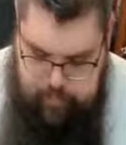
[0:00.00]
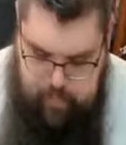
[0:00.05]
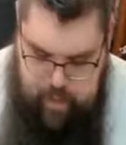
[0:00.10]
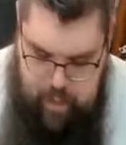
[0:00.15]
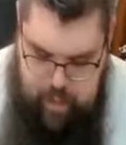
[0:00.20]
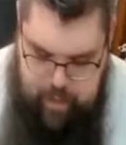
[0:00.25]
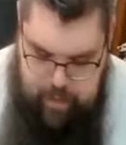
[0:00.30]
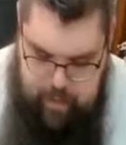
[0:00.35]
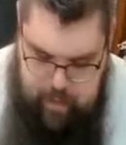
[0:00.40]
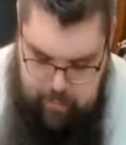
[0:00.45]

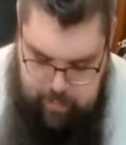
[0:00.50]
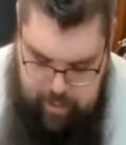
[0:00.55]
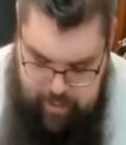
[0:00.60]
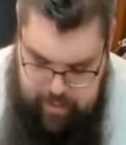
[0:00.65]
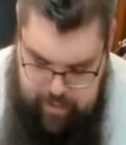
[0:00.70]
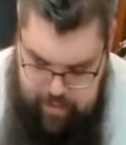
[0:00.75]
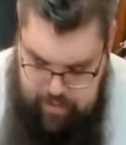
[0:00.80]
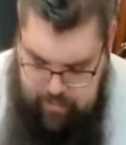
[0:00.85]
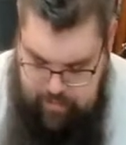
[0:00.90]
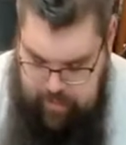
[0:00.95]
And you get a
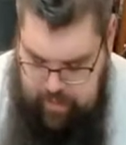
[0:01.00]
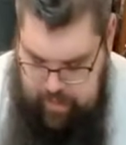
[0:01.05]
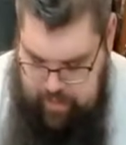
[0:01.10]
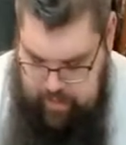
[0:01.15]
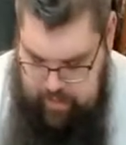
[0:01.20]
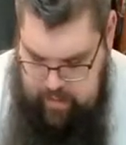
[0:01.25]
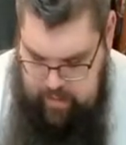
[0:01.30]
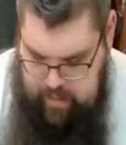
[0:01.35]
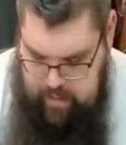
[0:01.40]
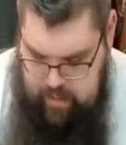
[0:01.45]
bunch of
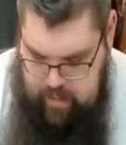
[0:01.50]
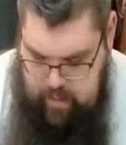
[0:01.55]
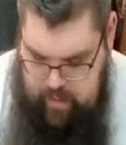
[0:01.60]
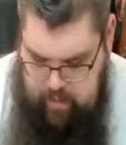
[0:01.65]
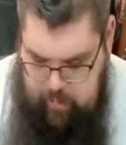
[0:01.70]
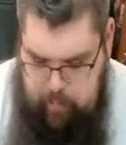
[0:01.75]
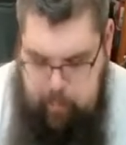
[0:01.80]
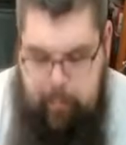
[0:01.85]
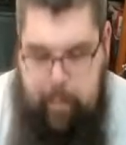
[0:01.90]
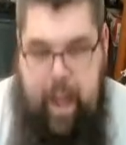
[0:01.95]
like
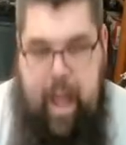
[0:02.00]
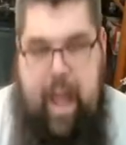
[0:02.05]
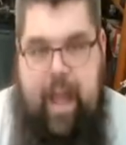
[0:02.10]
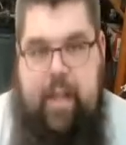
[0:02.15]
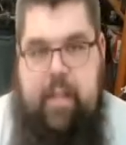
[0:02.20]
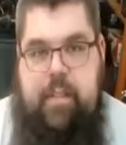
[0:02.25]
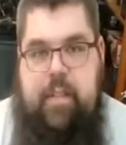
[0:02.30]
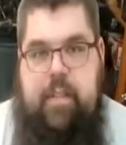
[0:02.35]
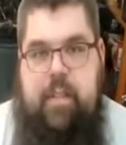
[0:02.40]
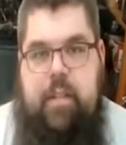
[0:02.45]

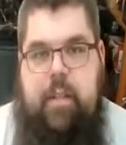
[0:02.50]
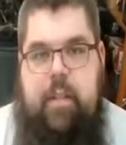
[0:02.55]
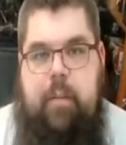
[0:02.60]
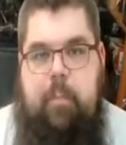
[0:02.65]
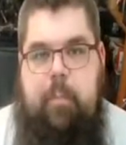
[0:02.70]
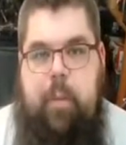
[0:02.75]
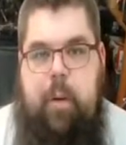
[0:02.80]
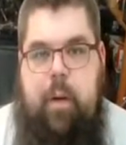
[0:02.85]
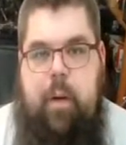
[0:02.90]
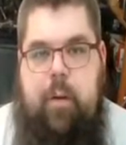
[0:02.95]
bat,
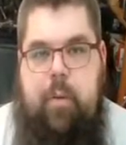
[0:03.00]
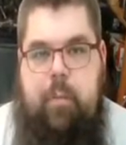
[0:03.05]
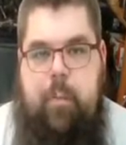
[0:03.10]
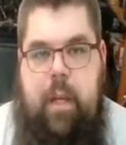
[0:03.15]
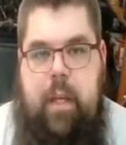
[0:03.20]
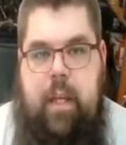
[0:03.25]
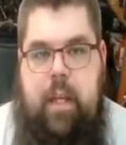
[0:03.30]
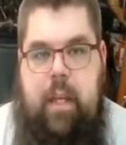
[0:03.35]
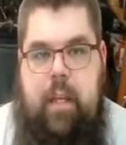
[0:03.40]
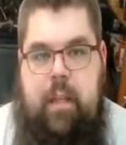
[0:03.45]
bird
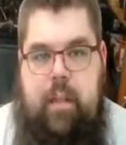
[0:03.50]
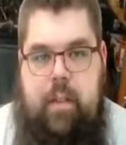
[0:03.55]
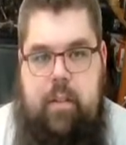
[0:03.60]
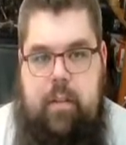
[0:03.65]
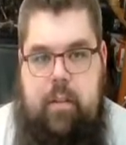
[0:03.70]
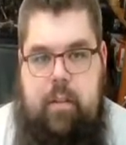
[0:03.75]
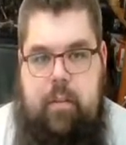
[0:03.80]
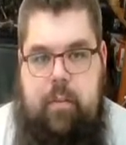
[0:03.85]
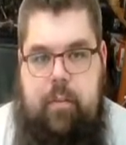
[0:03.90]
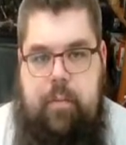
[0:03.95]

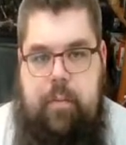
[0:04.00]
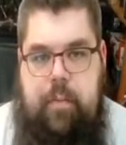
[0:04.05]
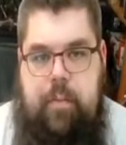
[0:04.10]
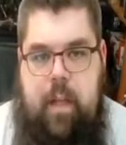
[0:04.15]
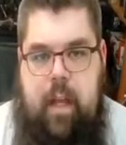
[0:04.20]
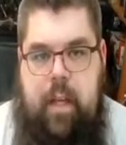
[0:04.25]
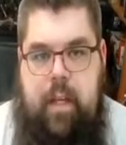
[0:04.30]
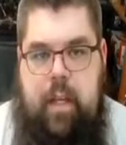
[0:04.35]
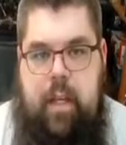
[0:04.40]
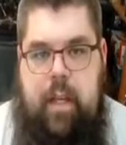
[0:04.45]
wing,
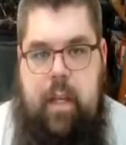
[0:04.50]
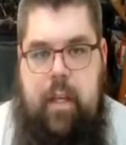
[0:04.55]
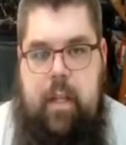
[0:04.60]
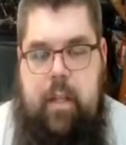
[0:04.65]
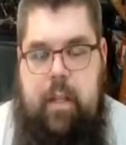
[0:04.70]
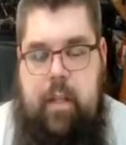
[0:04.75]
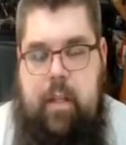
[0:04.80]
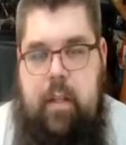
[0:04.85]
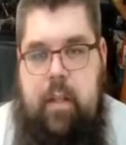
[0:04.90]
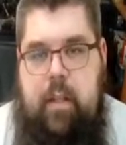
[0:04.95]

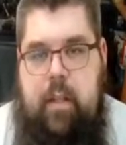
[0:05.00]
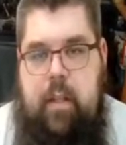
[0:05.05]
flying,